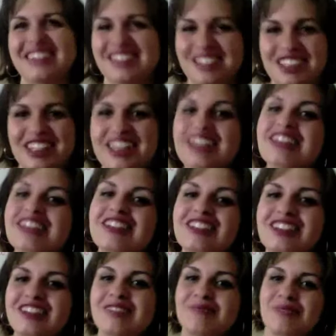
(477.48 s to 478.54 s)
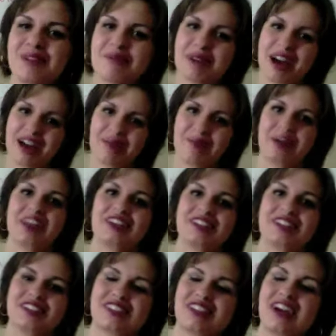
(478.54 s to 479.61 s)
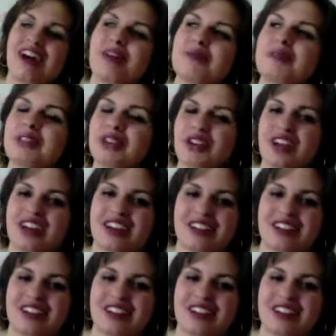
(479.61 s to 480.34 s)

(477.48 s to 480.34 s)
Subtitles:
she's been my biggest learning